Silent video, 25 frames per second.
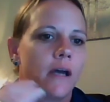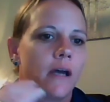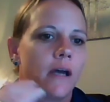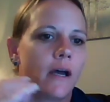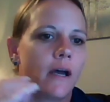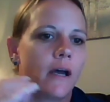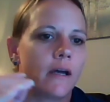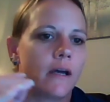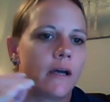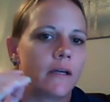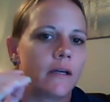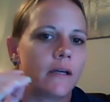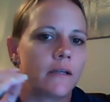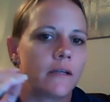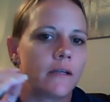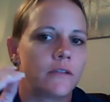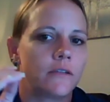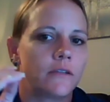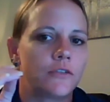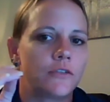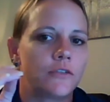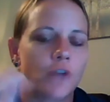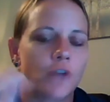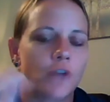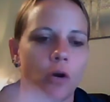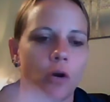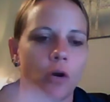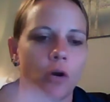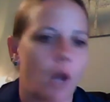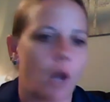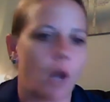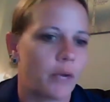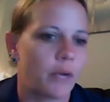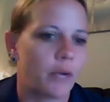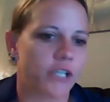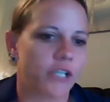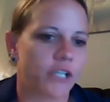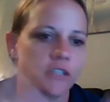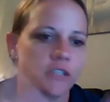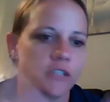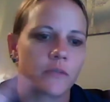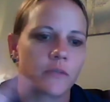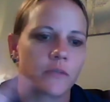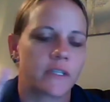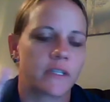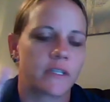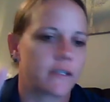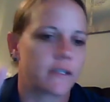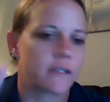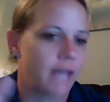drone operations
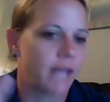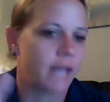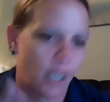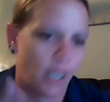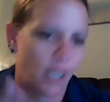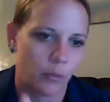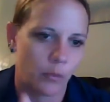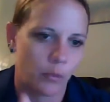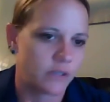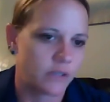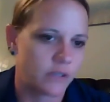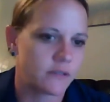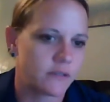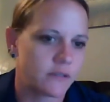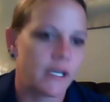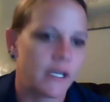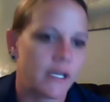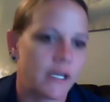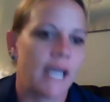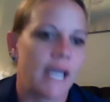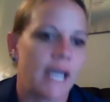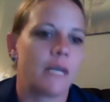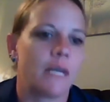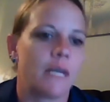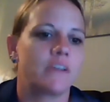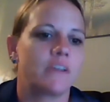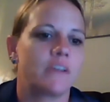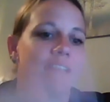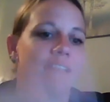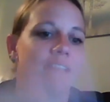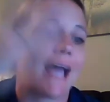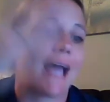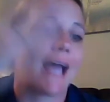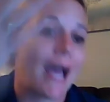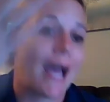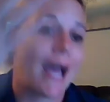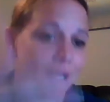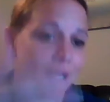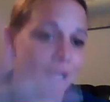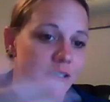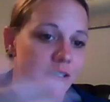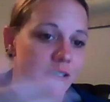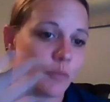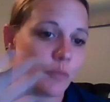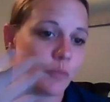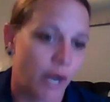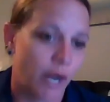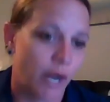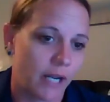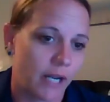with the cameras, and he wants to add
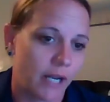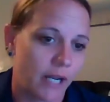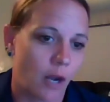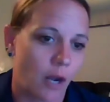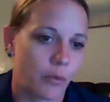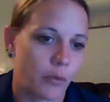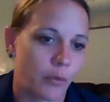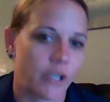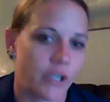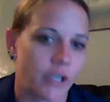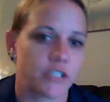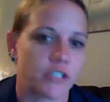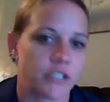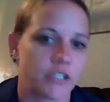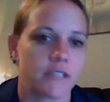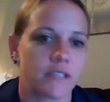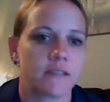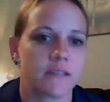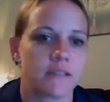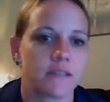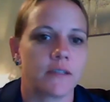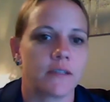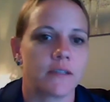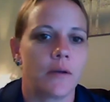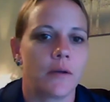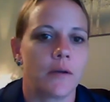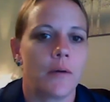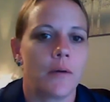spraying operations.